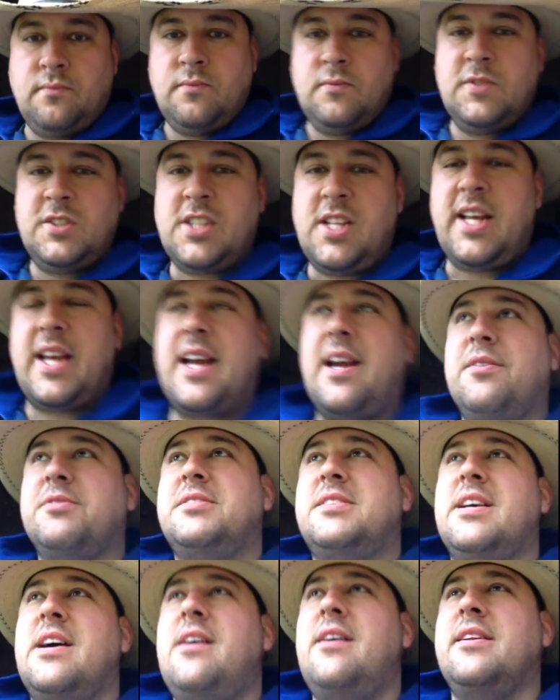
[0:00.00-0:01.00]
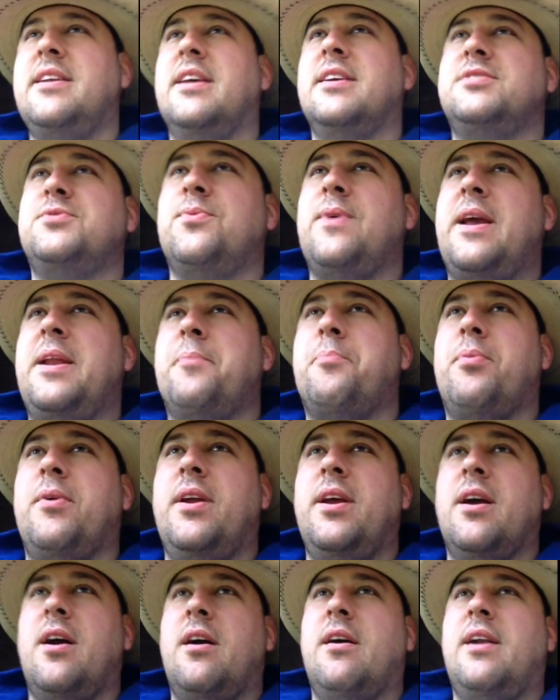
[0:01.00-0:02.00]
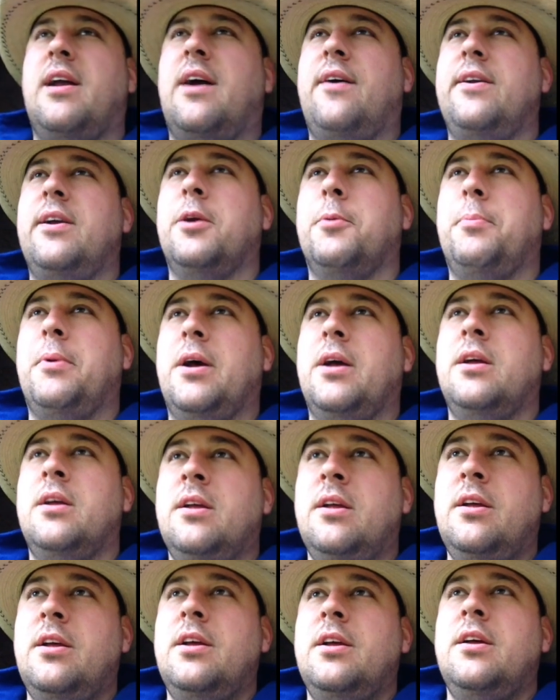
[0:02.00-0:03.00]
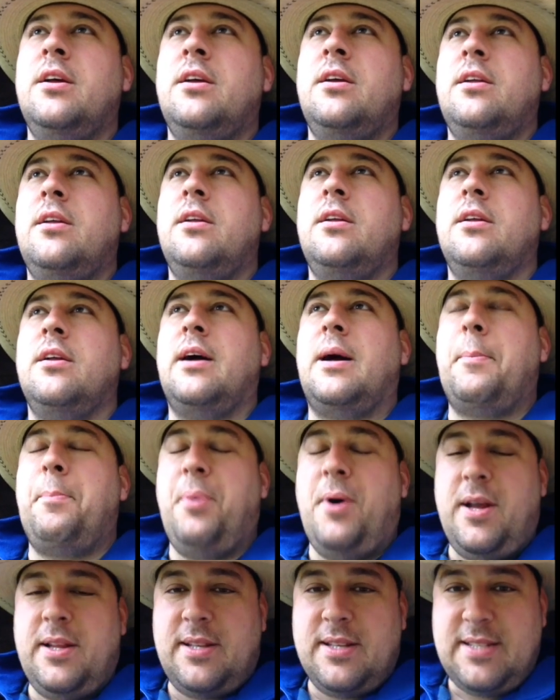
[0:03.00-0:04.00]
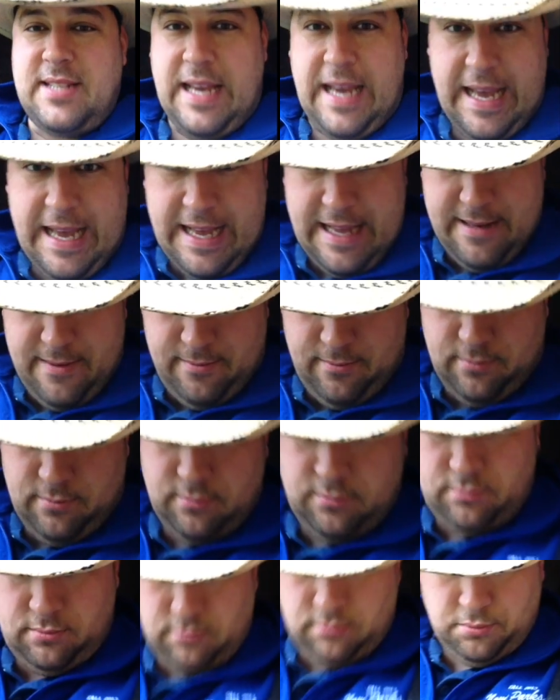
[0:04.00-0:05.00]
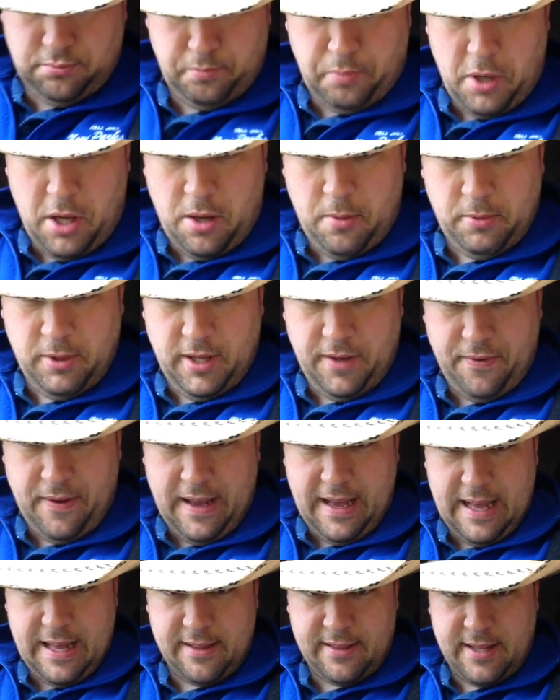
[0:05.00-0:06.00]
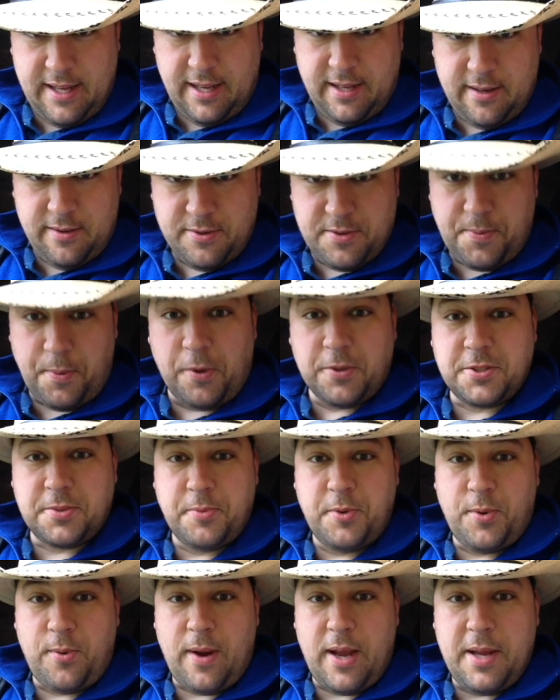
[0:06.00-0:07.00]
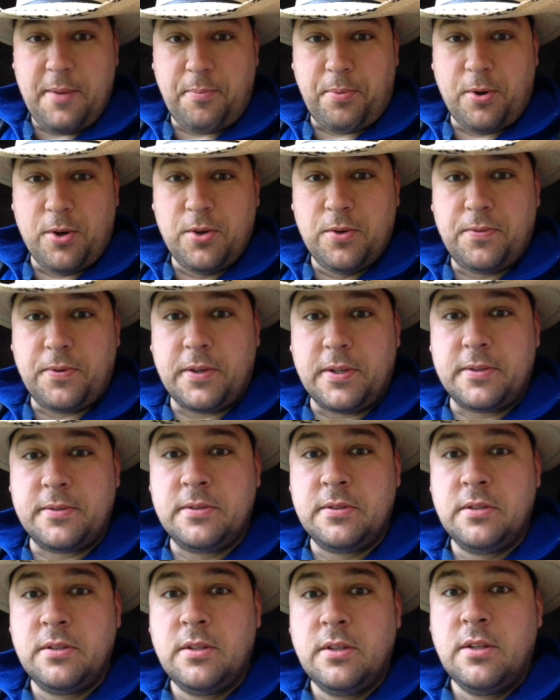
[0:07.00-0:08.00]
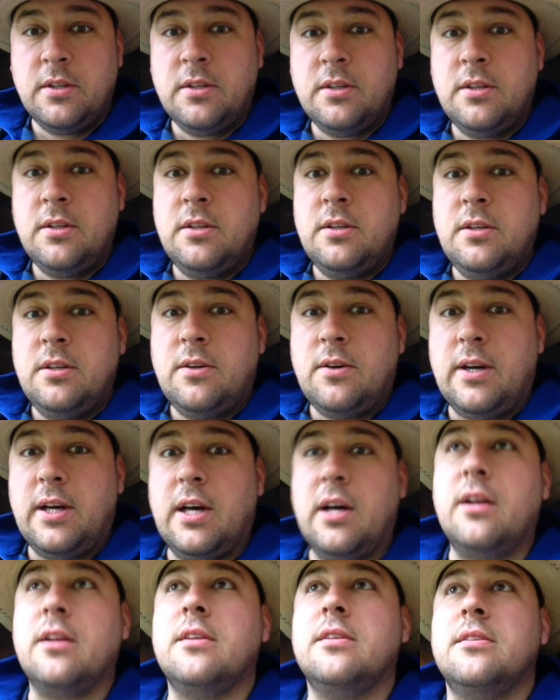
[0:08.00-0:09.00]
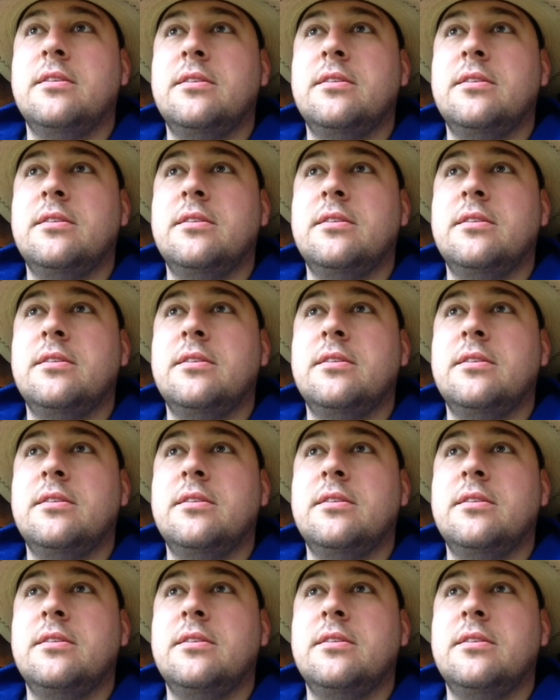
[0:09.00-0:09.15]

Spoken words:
So like I was telling you, it's raining pretty hard out here, but I bought this hat, palm leaf hat, thinking it was supposed to be rainproof, and well,